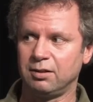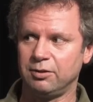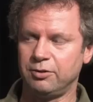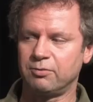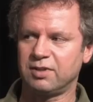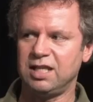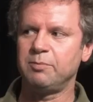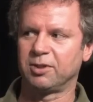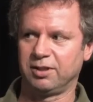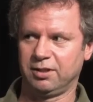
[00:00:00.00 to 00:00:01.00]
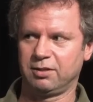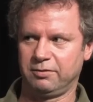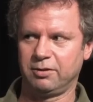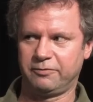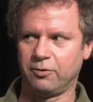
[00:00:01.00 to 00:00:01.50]
You don't keep it like
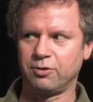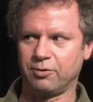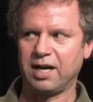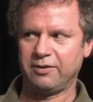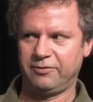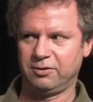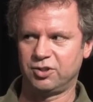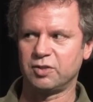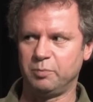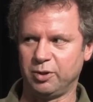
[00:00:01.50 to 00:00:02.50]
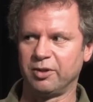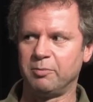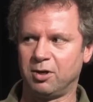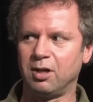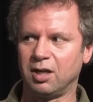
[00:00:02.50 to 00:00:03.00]
a photograph and just build
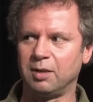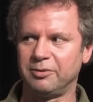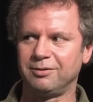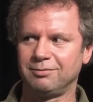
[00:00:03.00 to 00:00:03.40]
them all up.